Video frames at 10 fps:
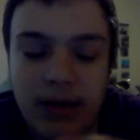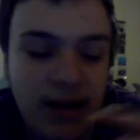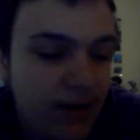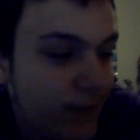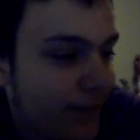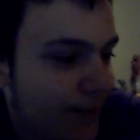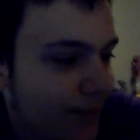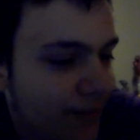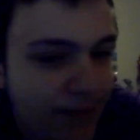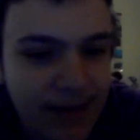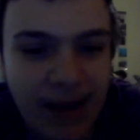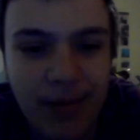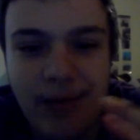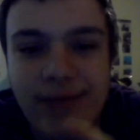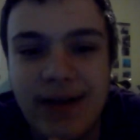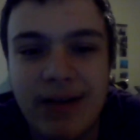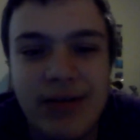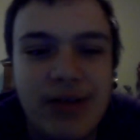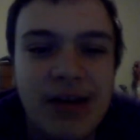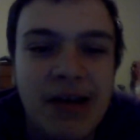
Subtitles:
Can't snap my fingers.